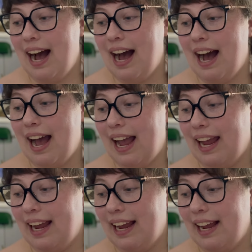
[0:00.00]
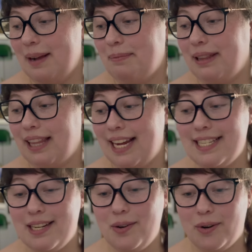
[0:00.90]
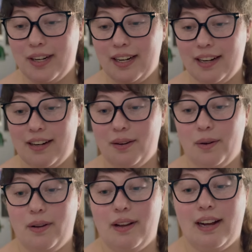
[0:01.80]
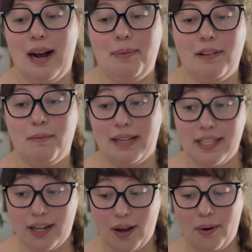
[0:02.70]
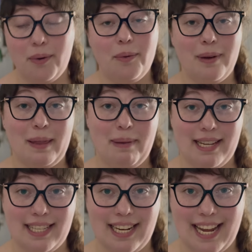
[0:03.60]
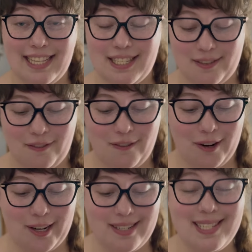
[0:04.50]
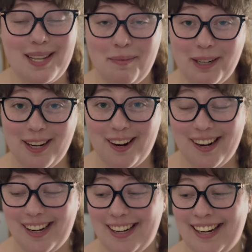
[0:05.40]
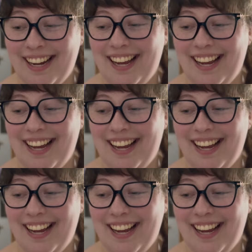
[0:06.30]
I placed an order a couple of months ago with Pasley Knits for her summer yarn